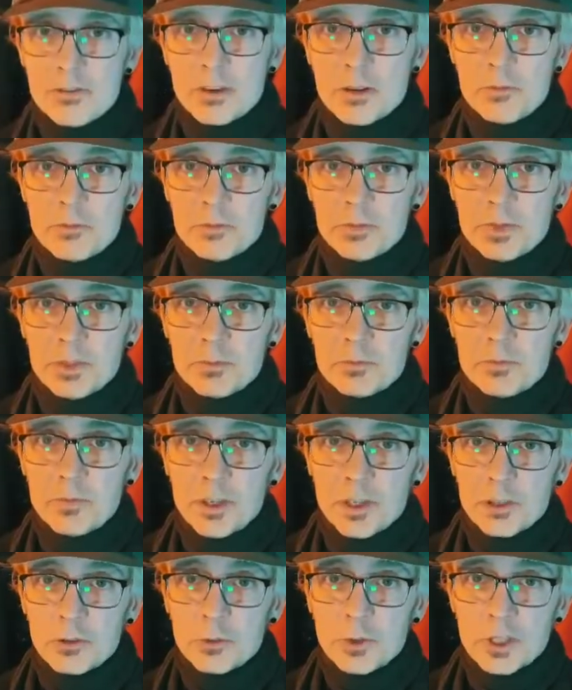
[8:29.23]
I'm
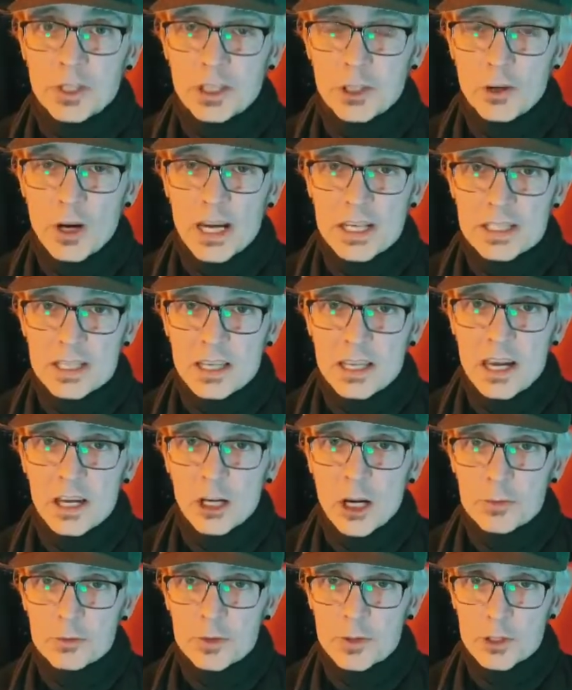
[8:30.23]
feeling really crazy, I
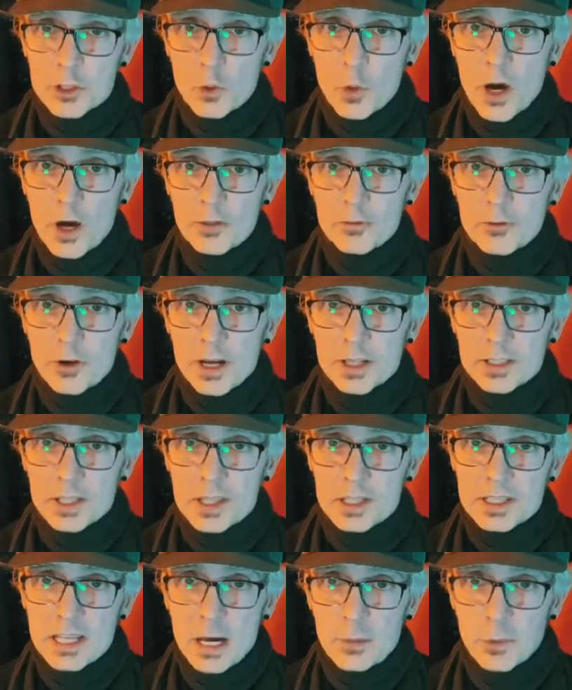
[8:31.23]
go up to the 12th fret to
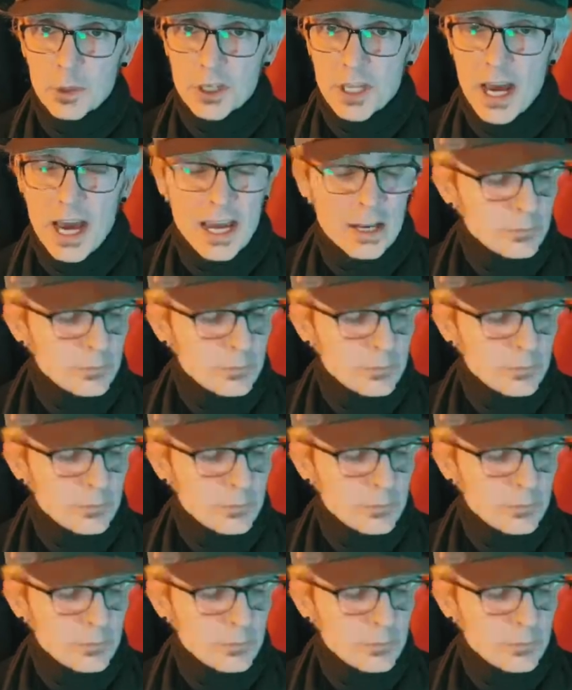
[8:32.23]
the double dot.